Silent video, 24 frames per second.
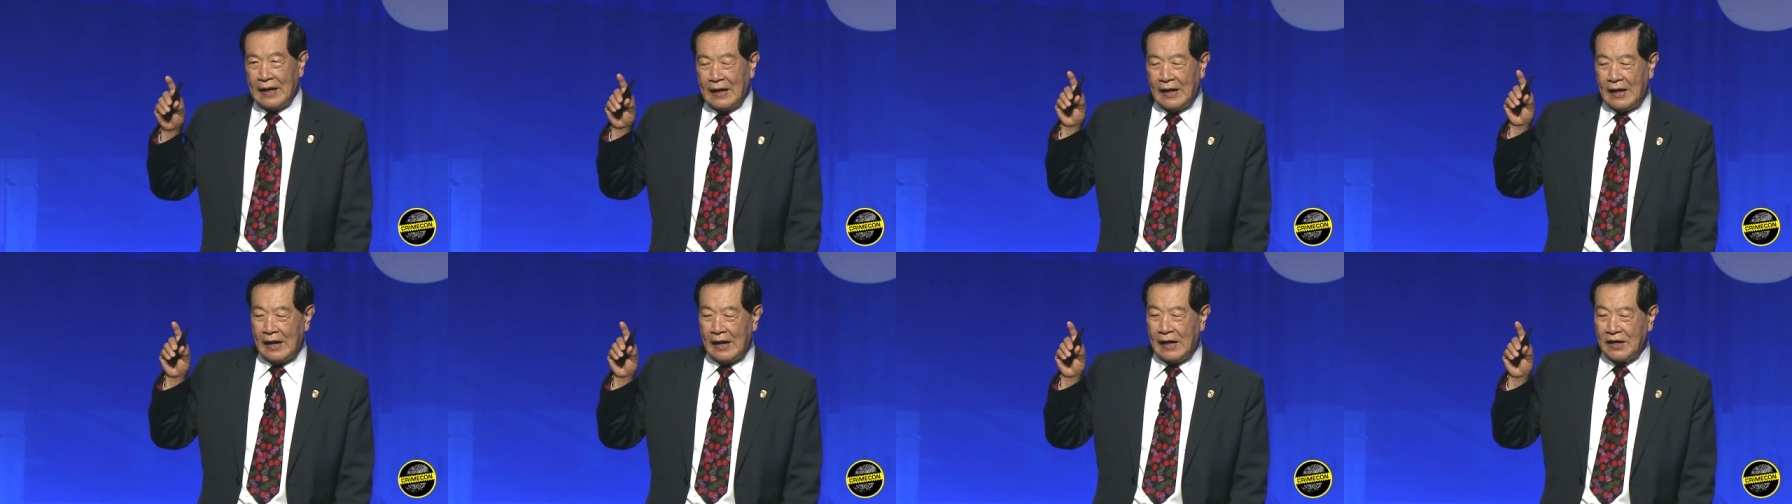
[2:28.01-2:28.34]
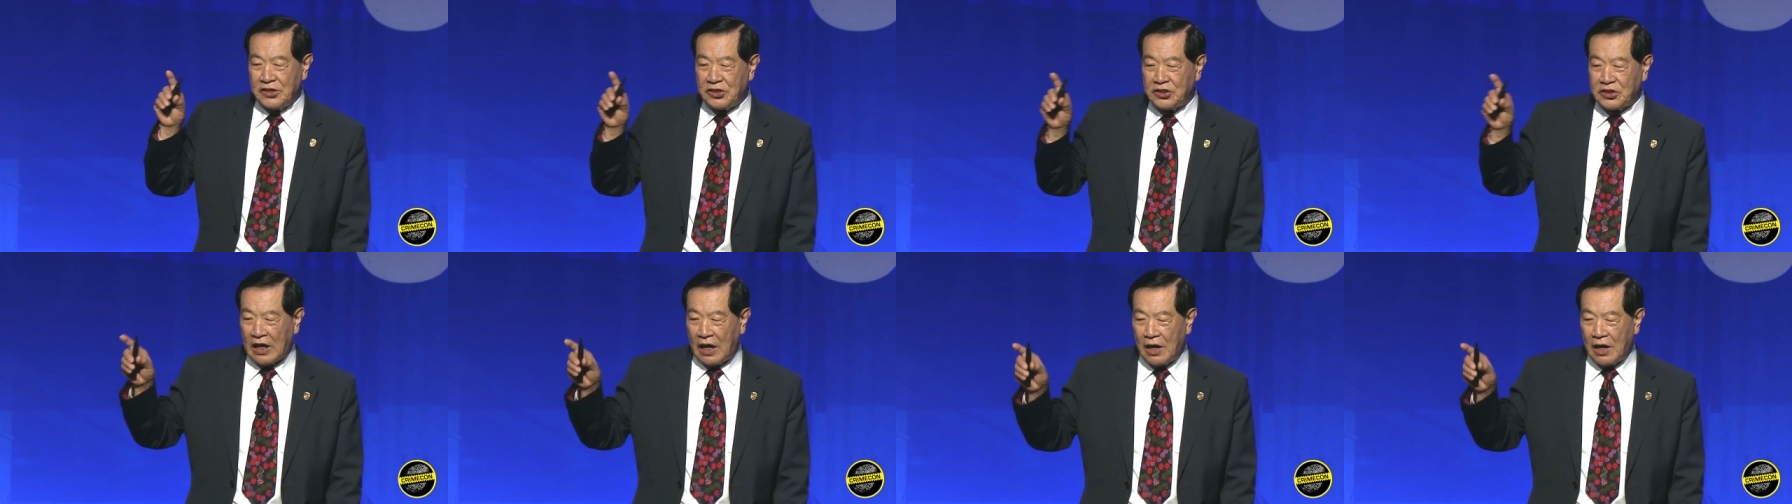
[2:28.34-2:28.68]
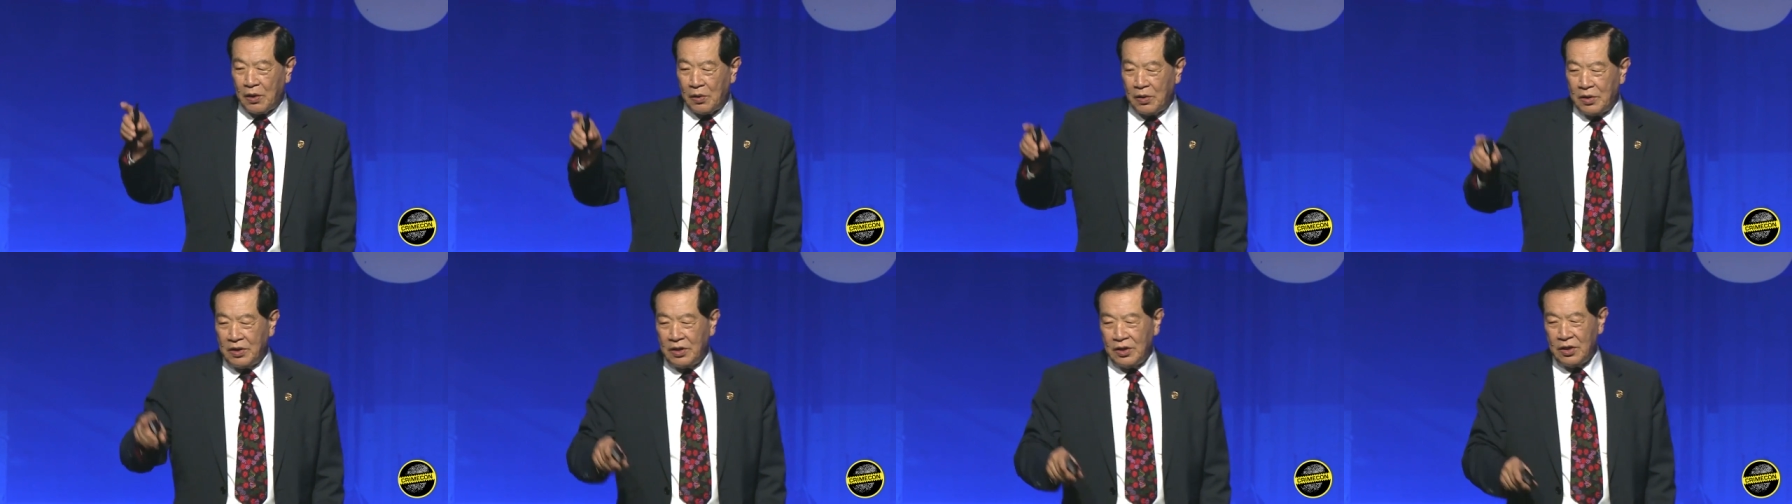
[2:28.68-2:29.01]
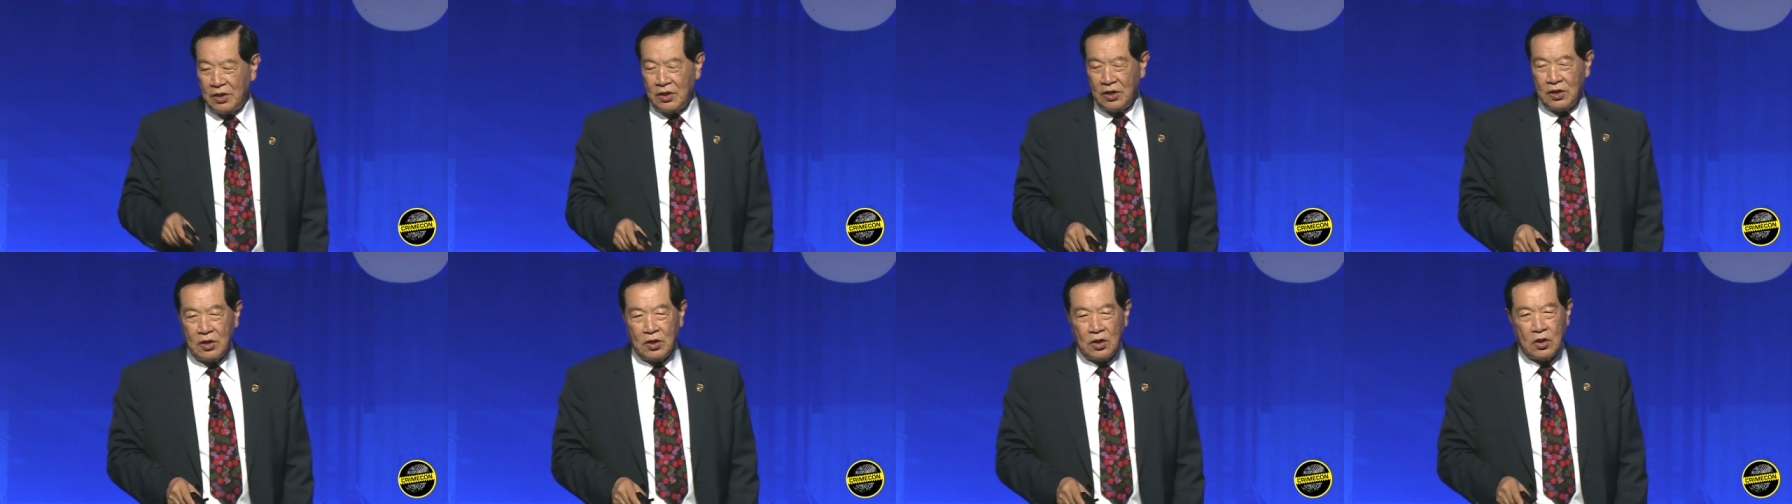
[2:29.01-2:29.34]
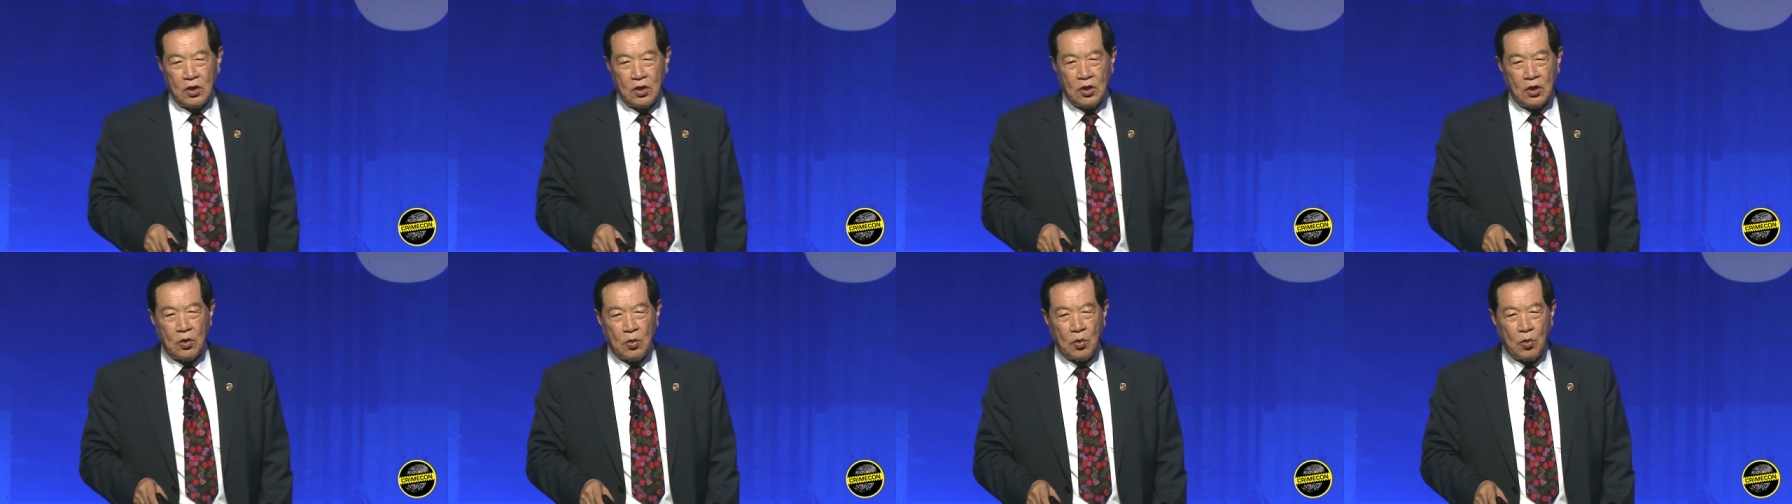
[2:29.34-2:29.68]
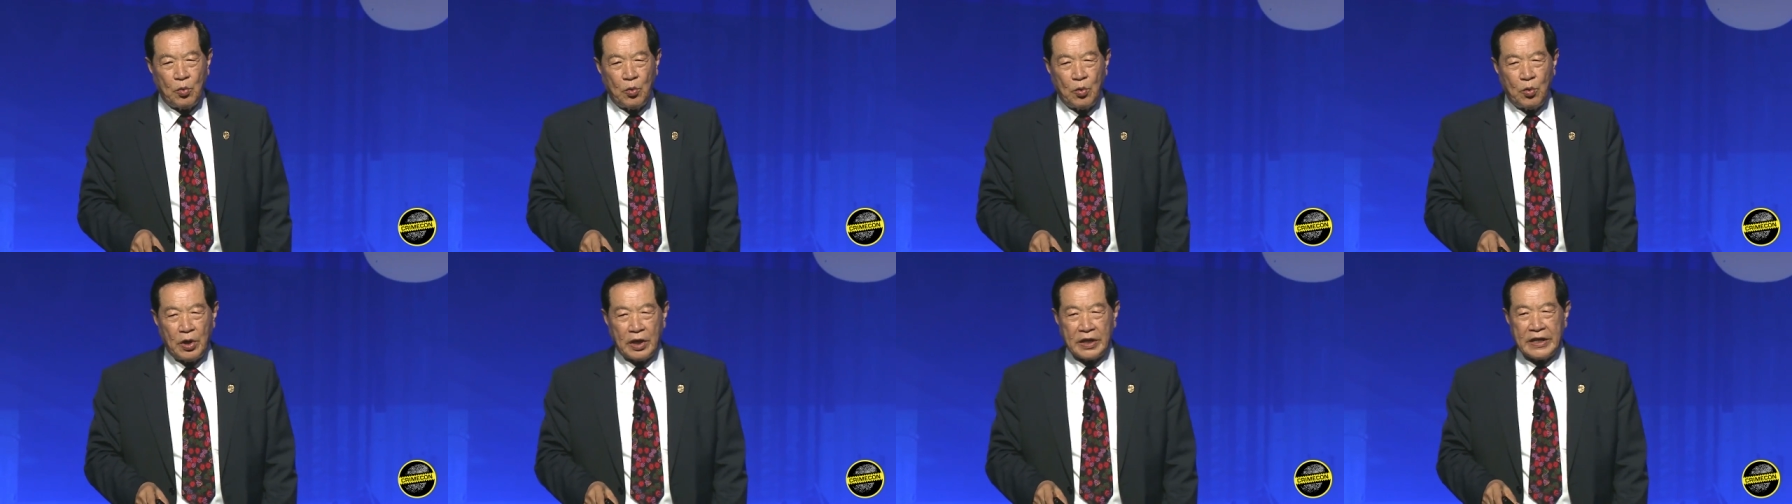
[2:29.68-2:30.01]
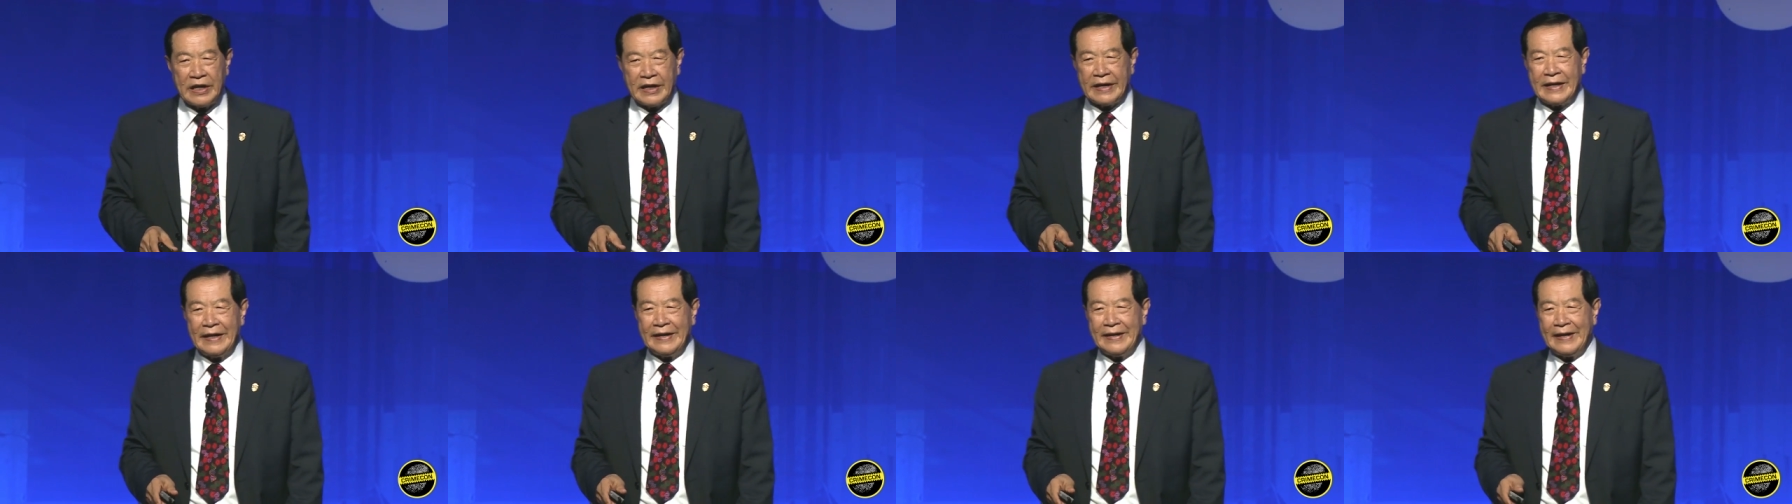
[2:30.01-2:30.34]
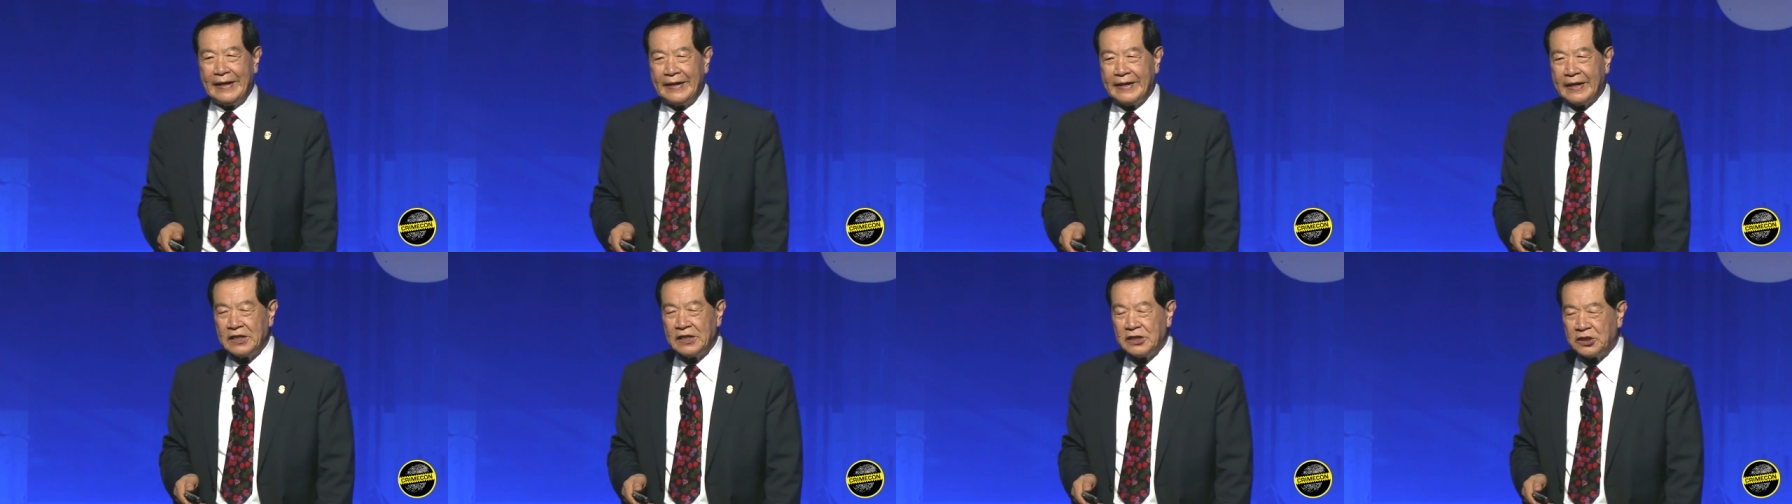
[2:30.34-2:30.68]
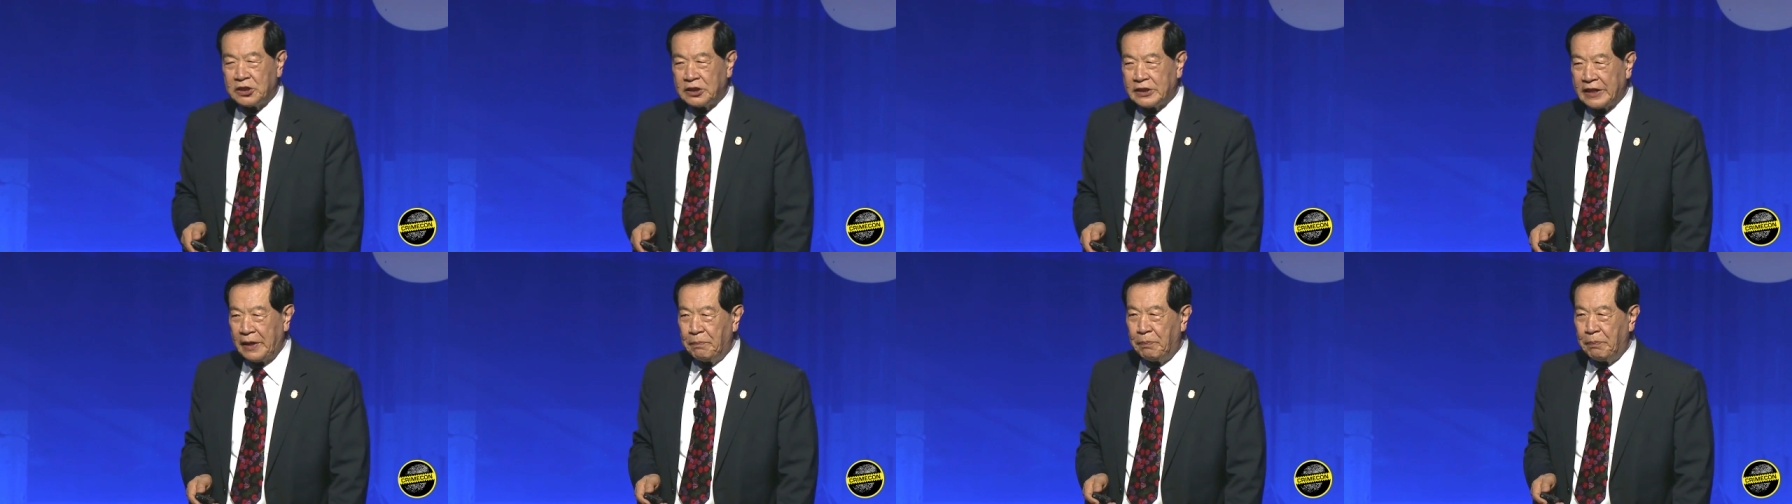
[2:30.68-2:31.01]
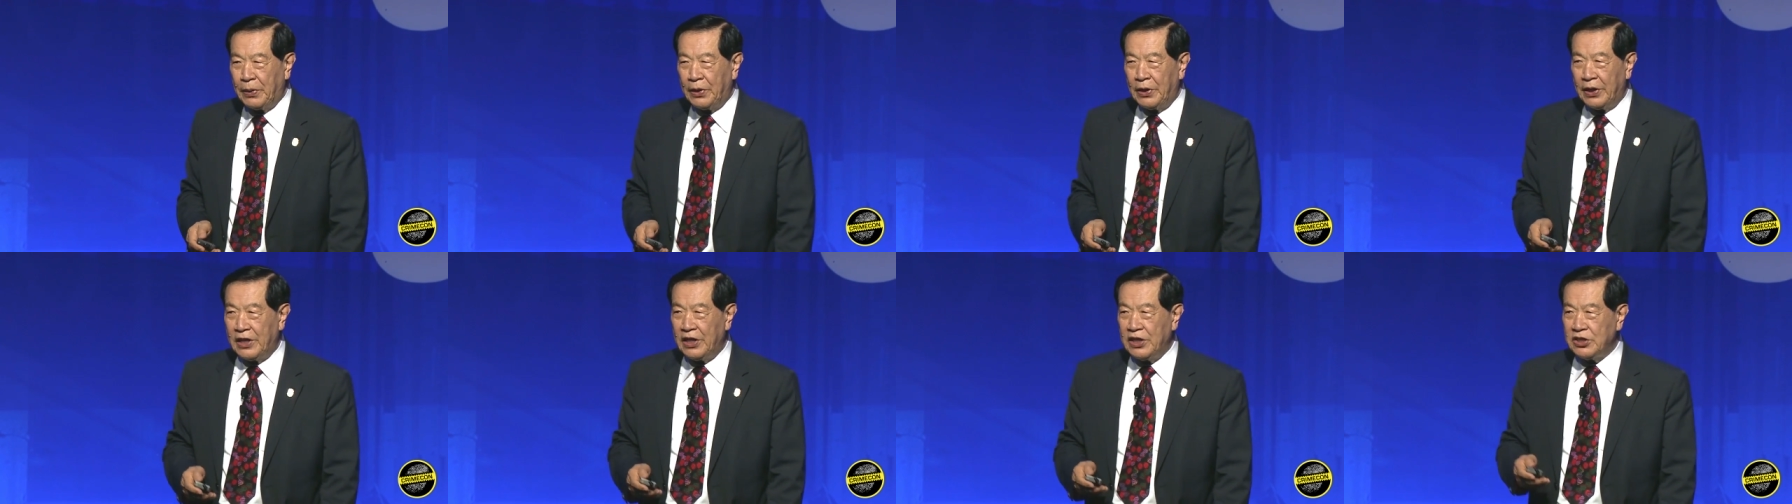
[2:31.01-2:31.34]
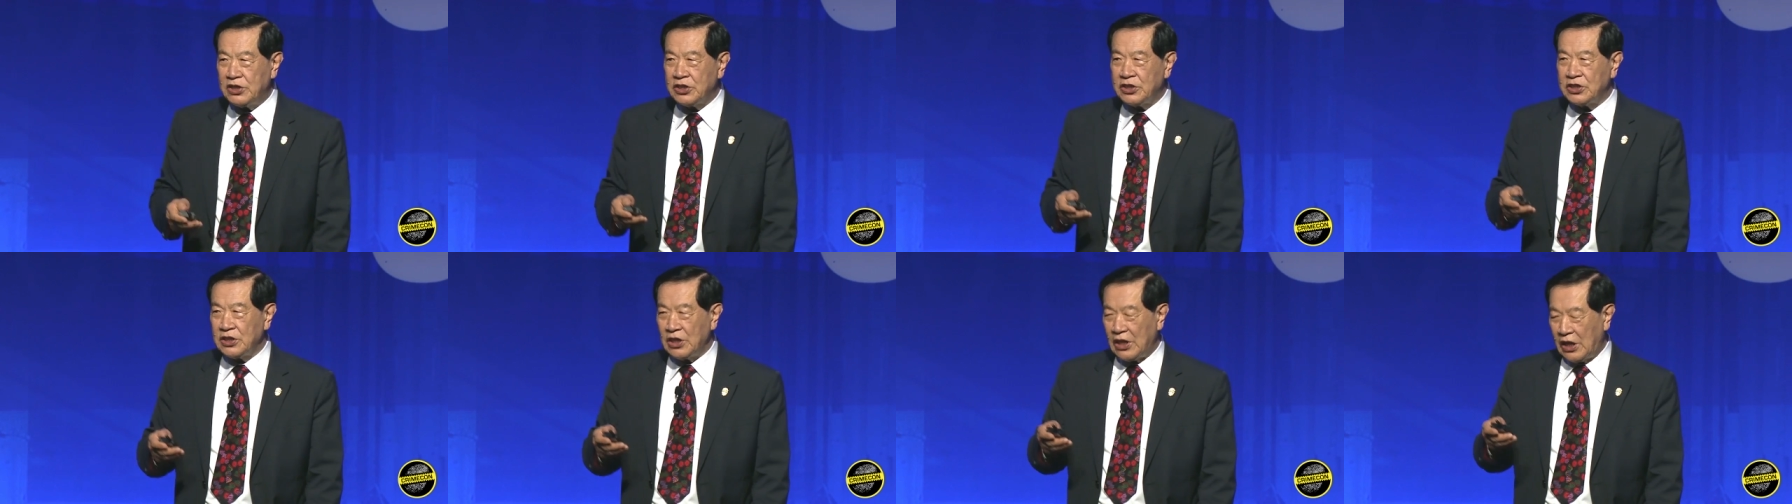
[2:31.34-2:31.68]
I start worked at Connecticut State Police